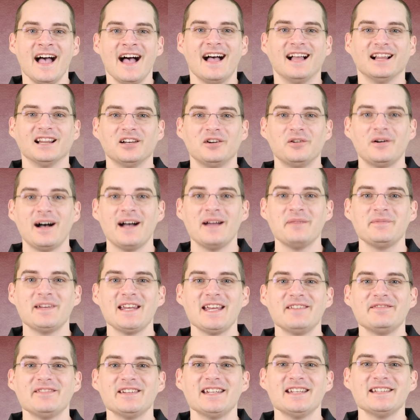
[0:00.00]
Hello, I'm
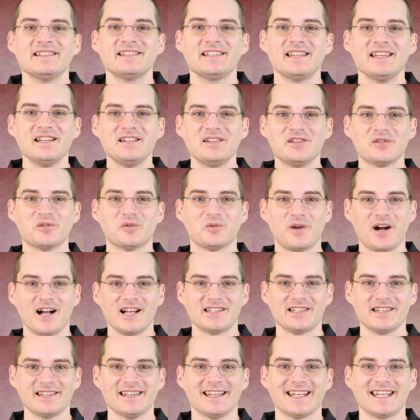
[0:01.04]
Dave Hiskey, and you're
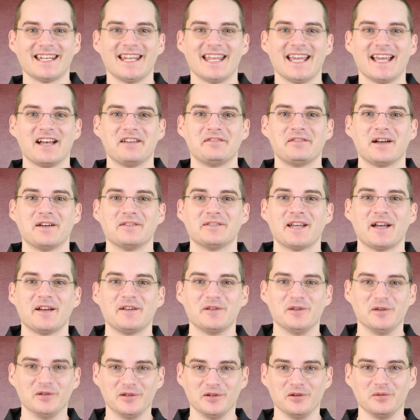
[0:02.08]
watching the Today I Found Out
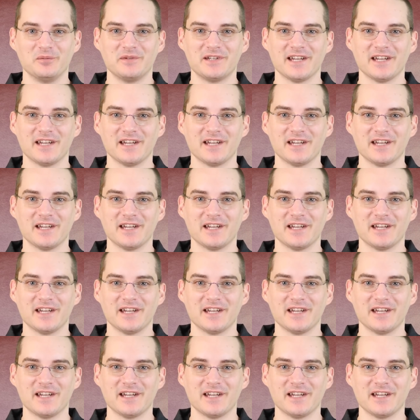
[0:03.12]
YouTube